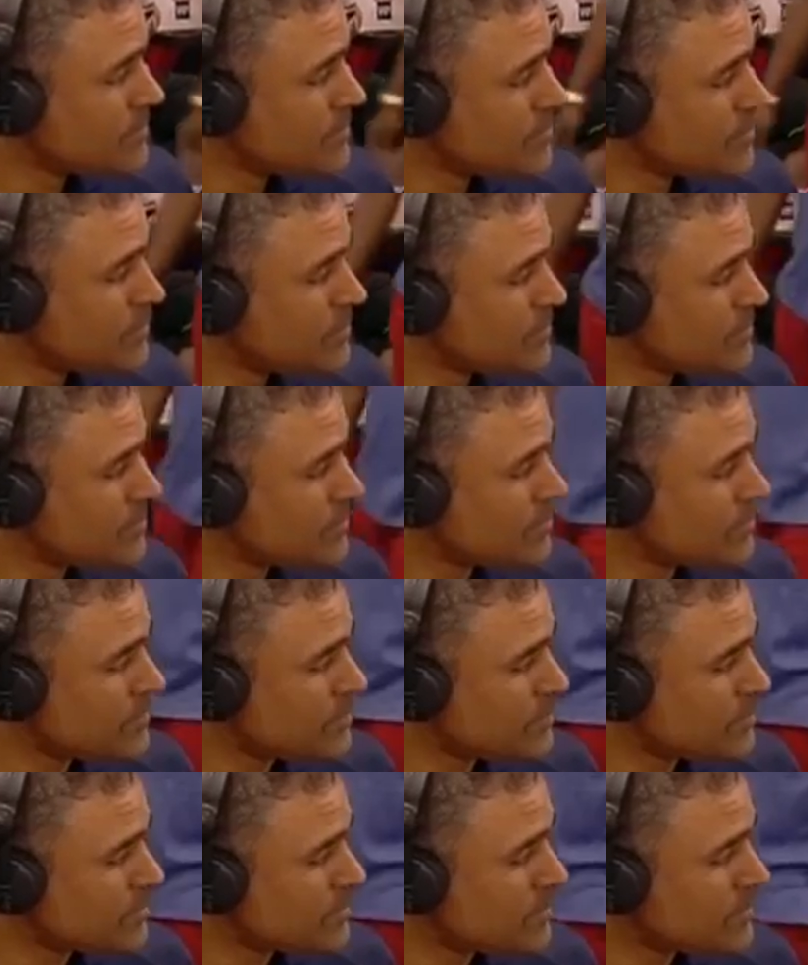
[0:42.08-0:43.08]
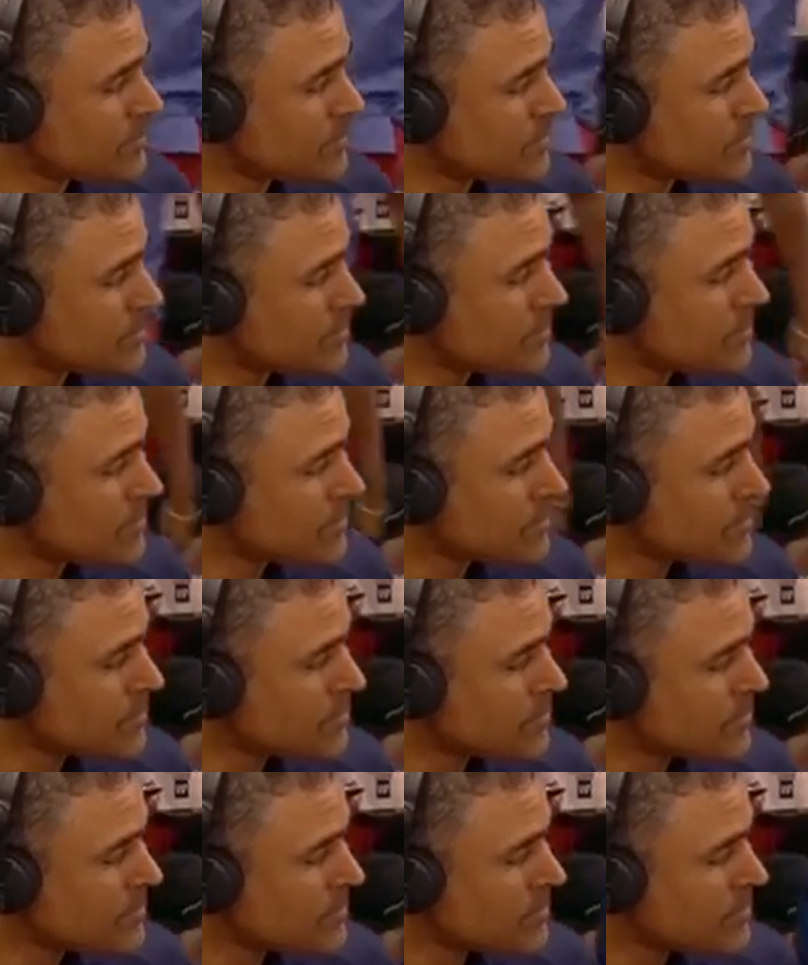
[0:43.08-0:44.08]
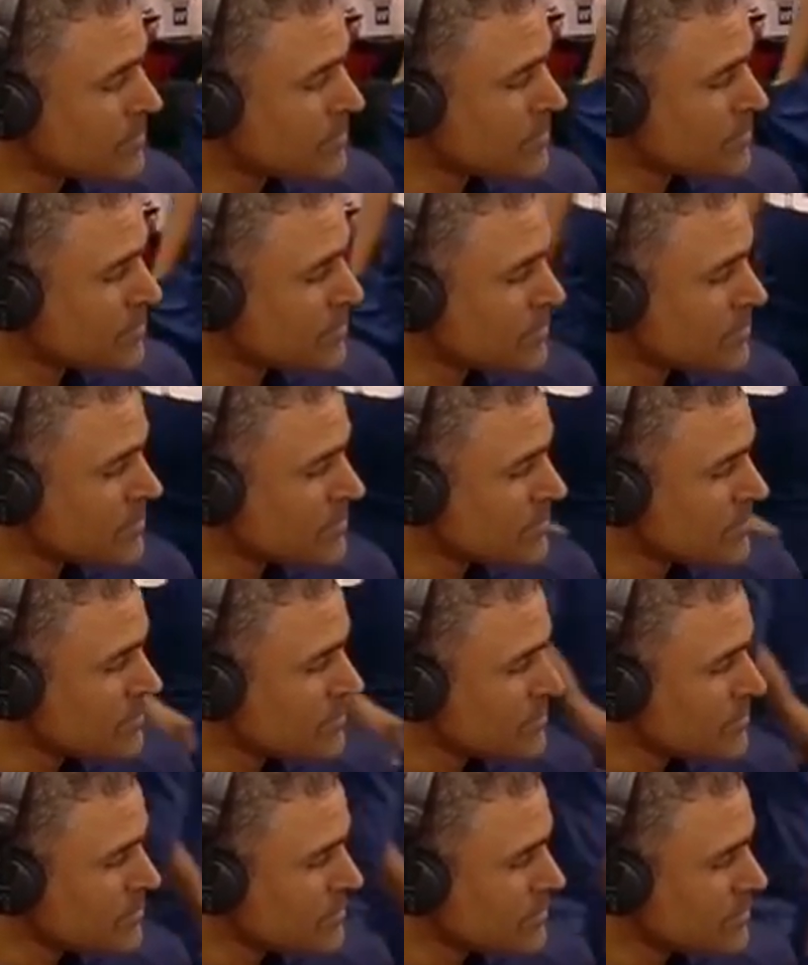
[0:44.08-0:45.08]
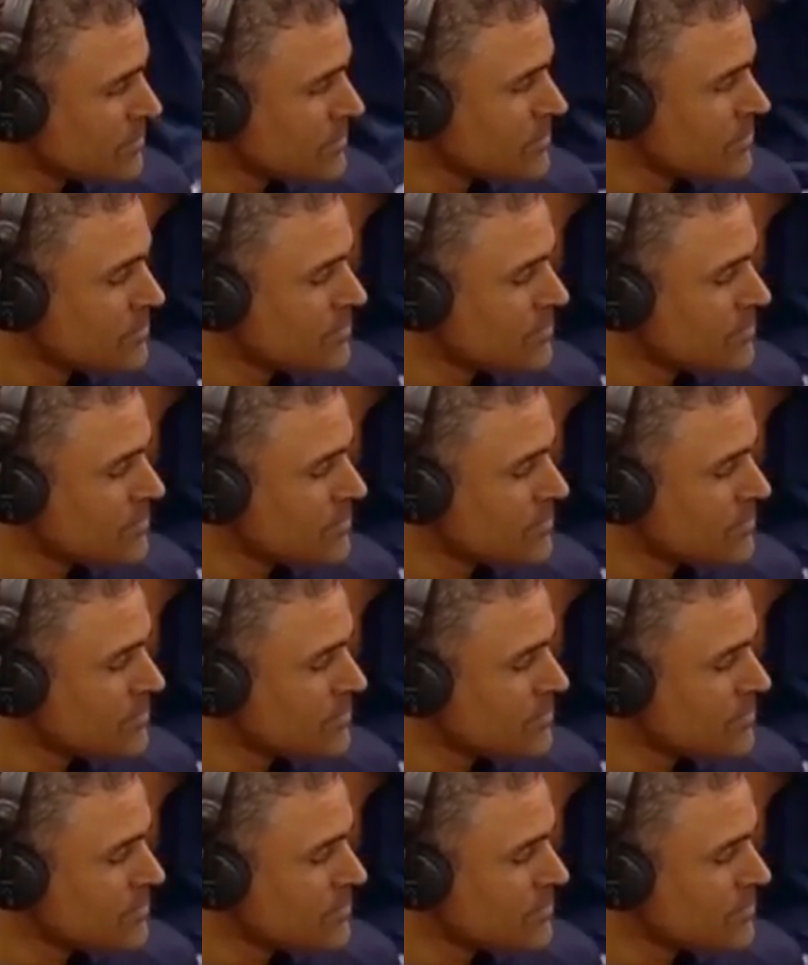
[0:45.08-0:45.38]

The person shown says nothing.